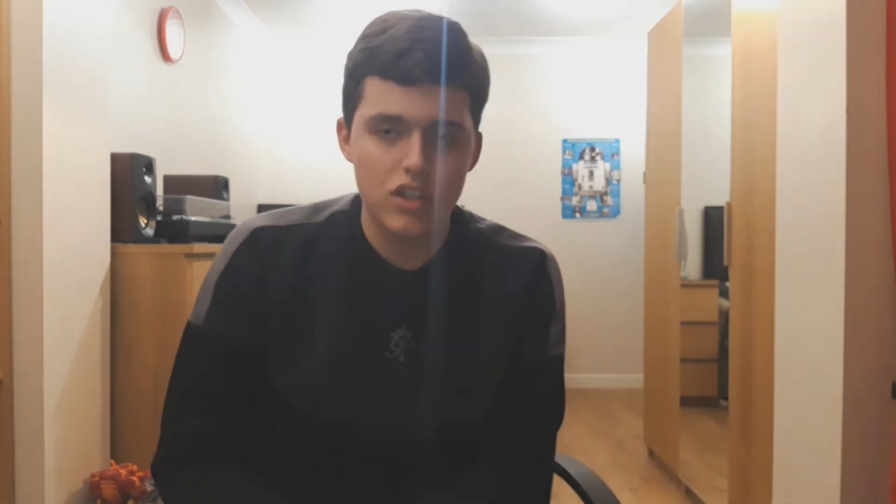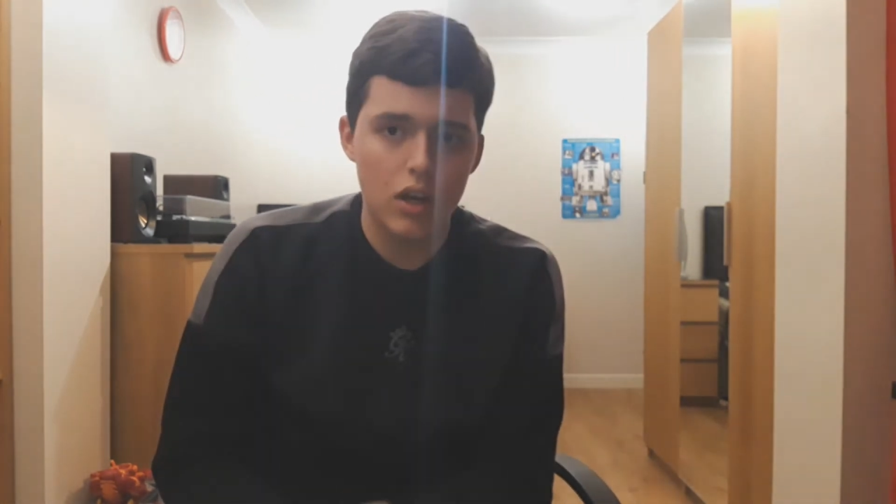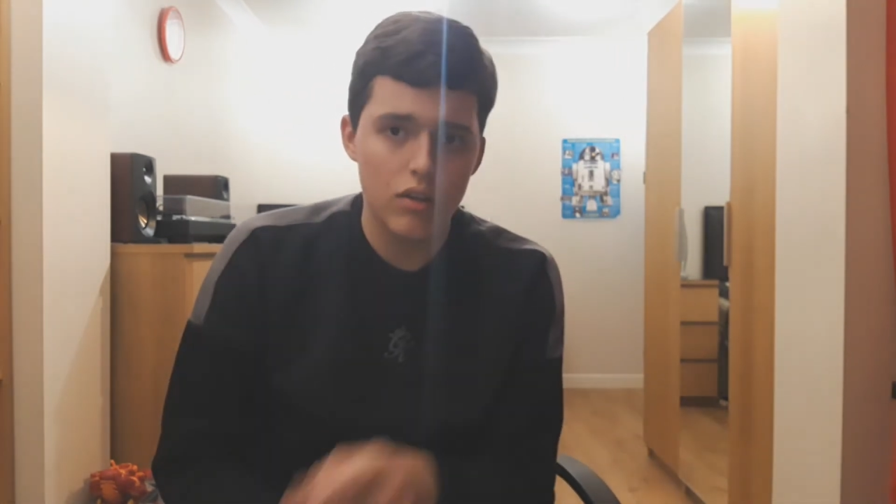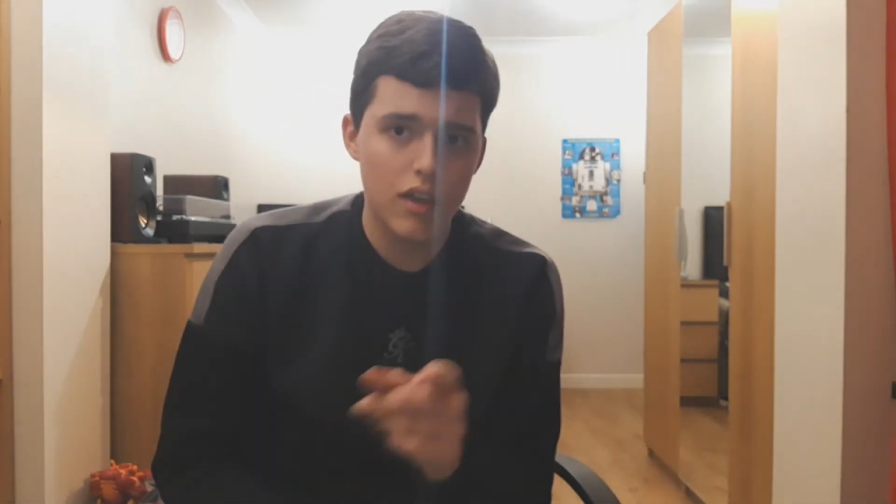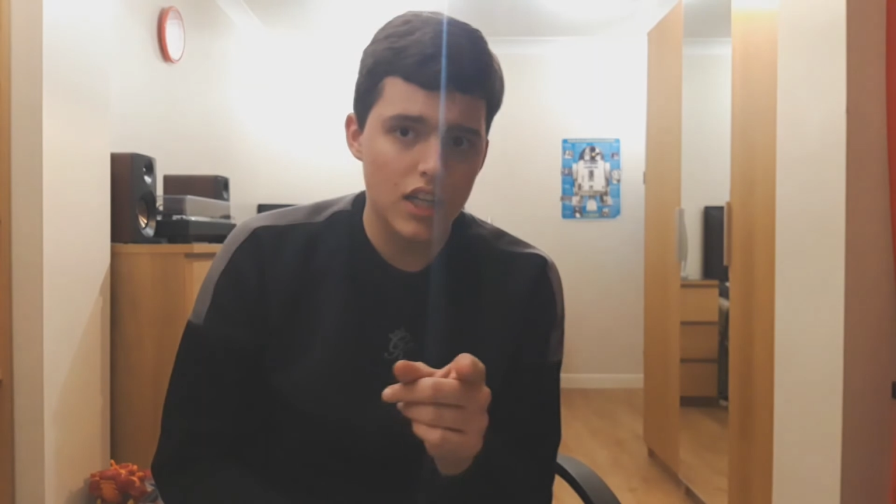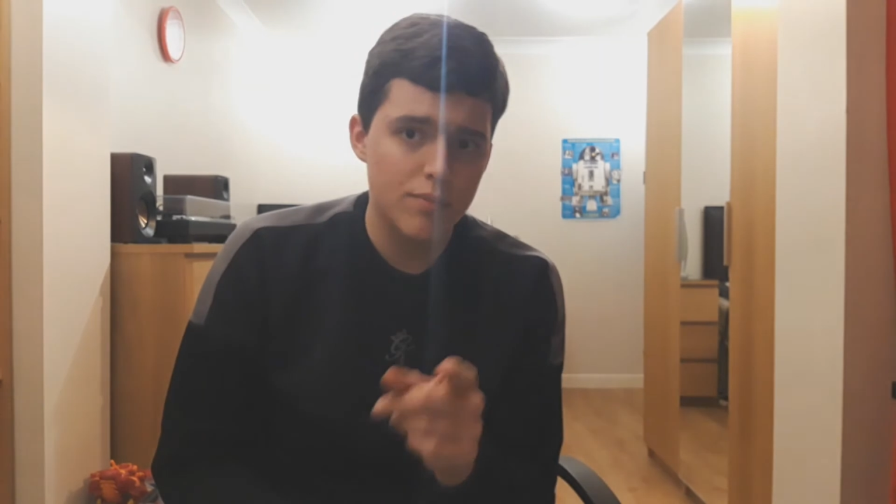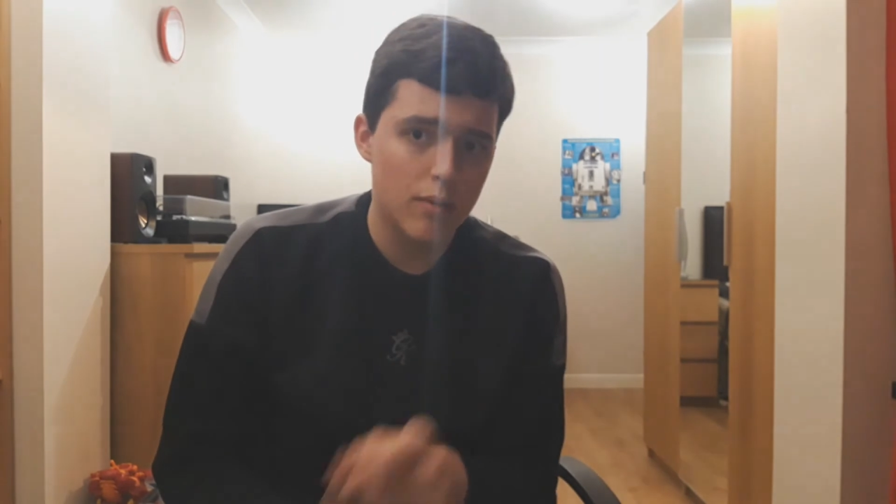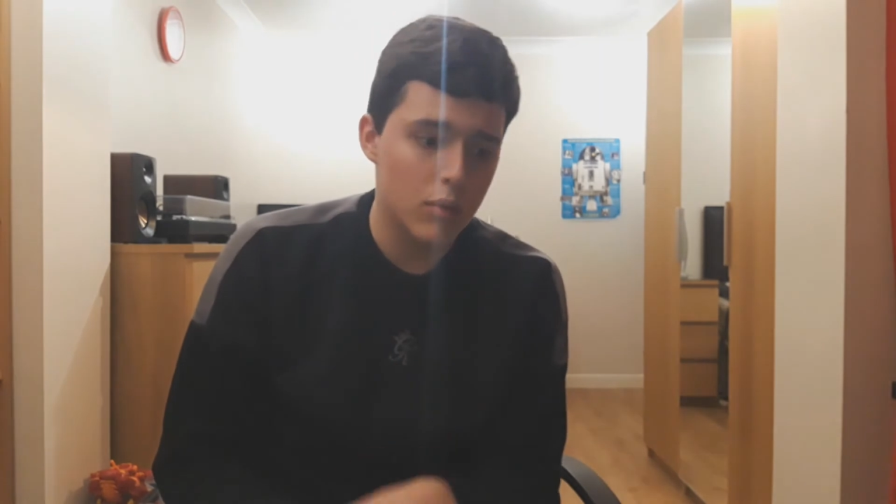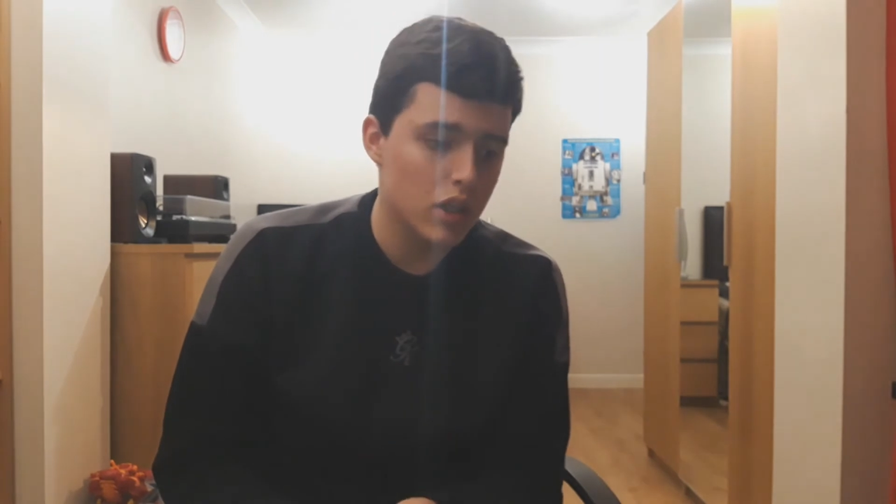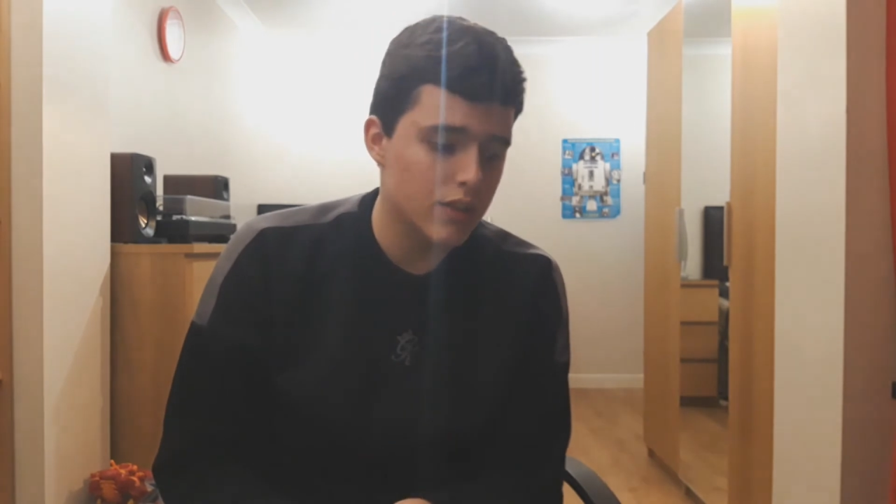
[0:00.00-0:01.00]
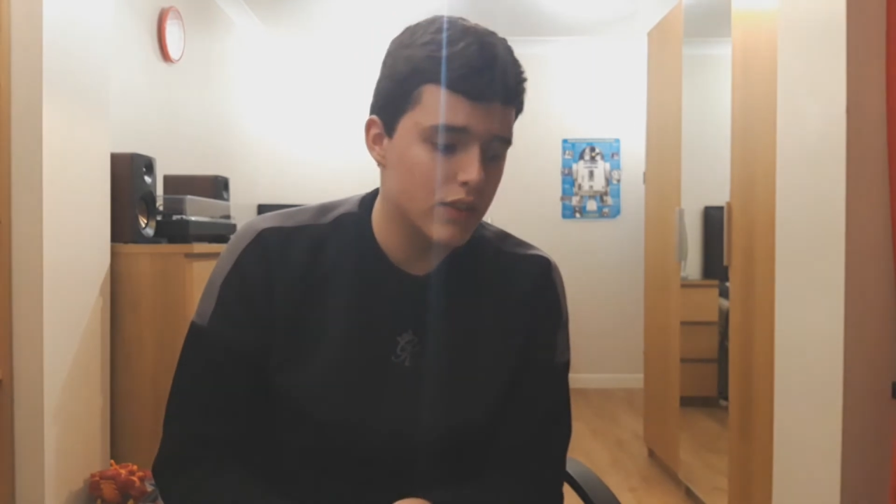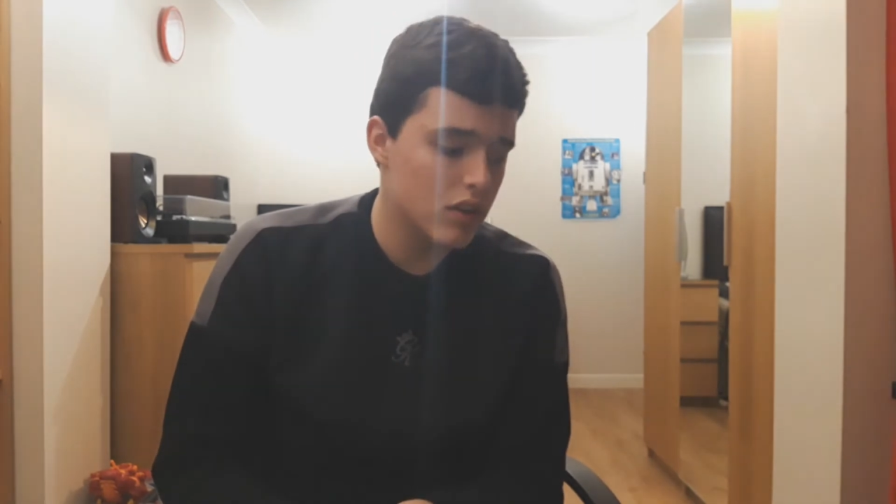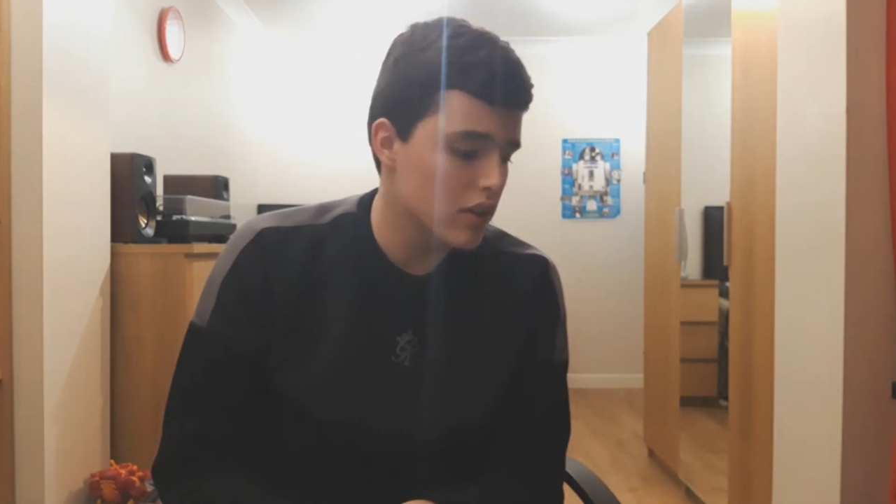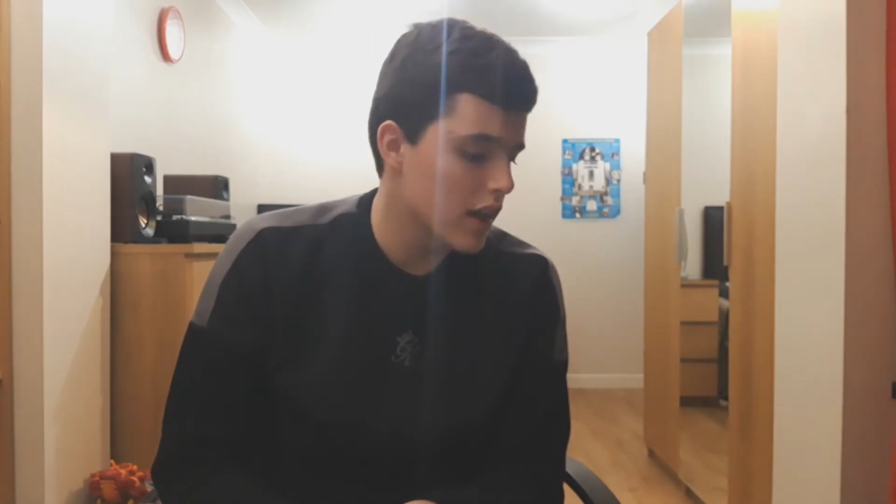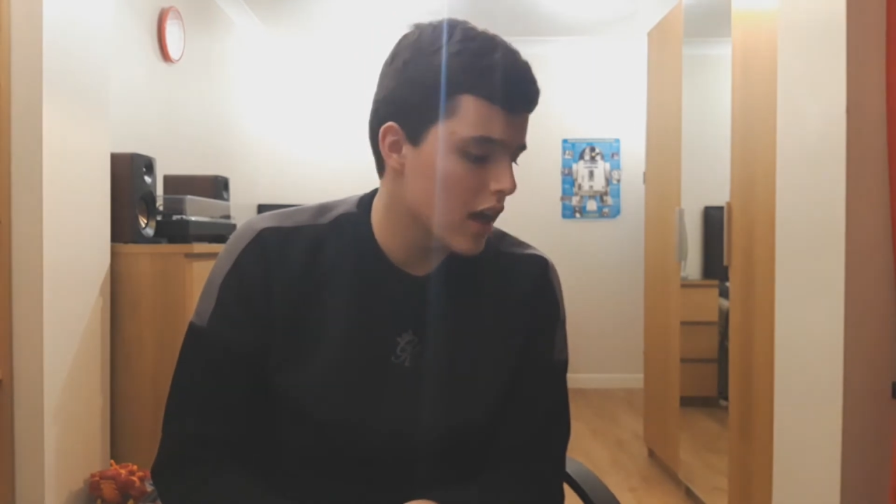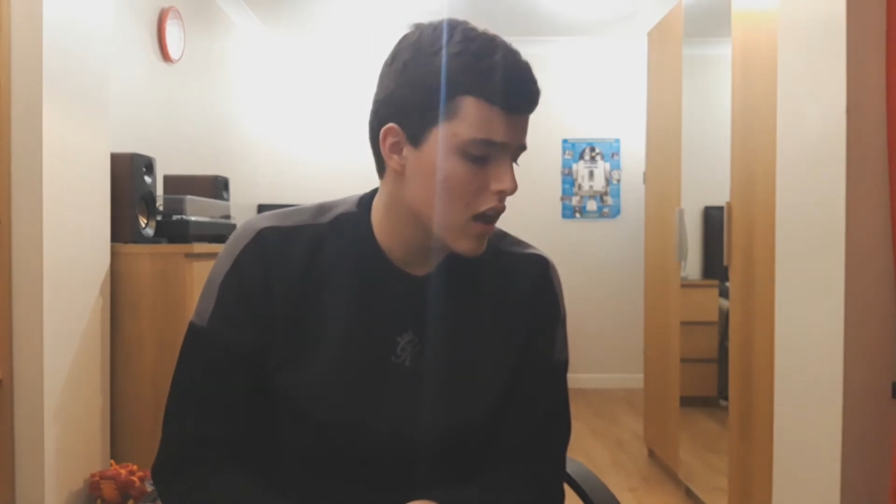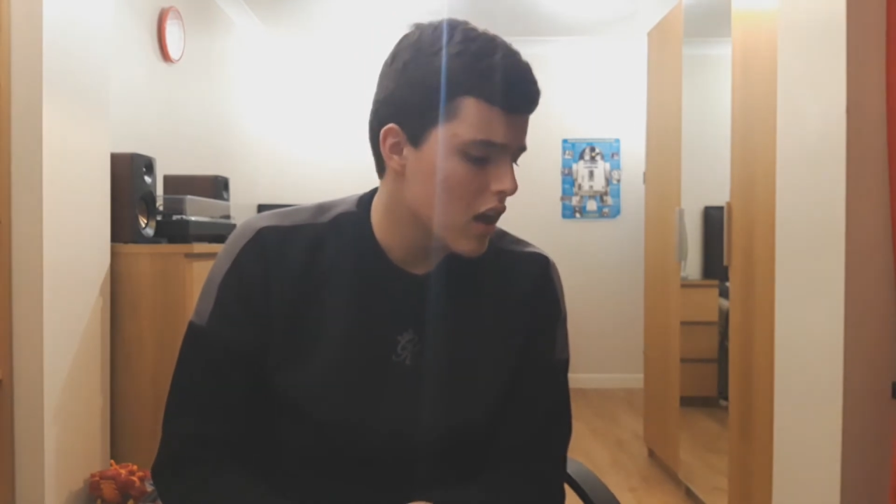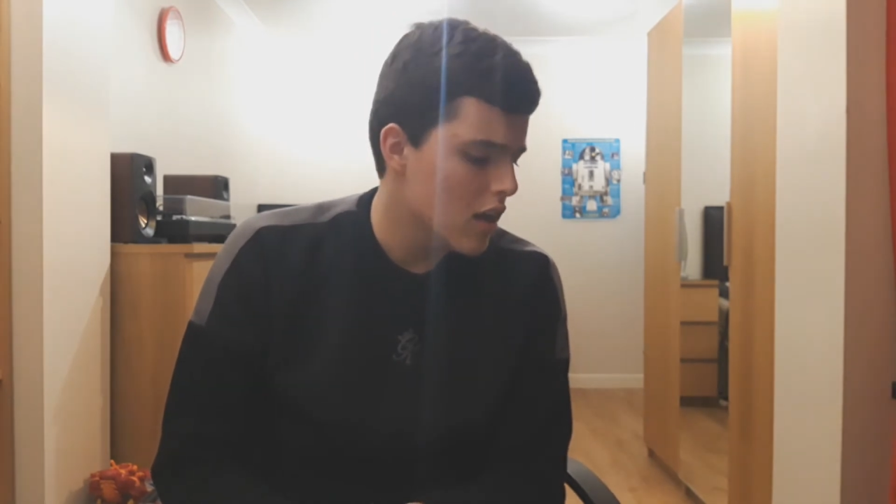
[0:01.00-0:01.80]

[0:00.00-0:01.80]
So thanks Spin Master for doing that.